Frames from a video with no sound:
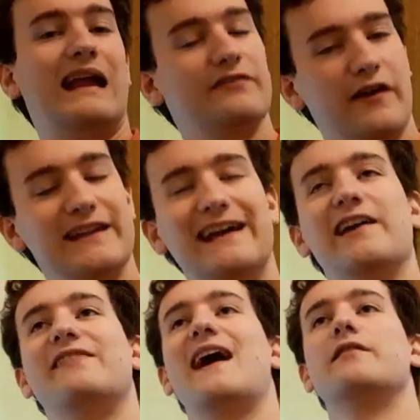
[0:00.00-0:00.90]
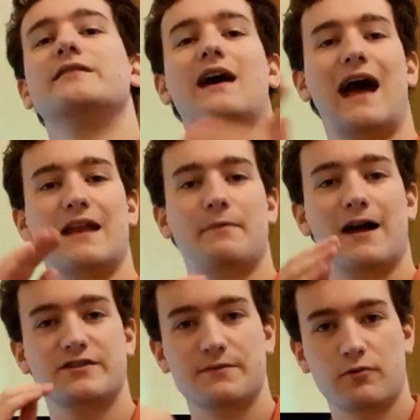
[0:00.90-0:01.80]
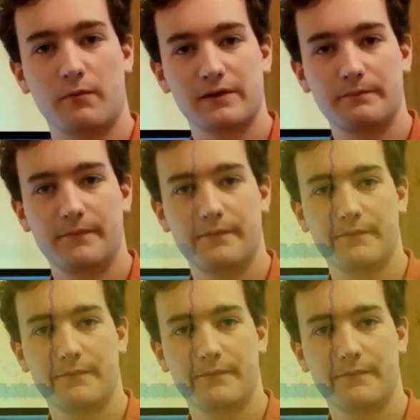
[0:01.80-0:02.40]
And finally I found and patched the problem.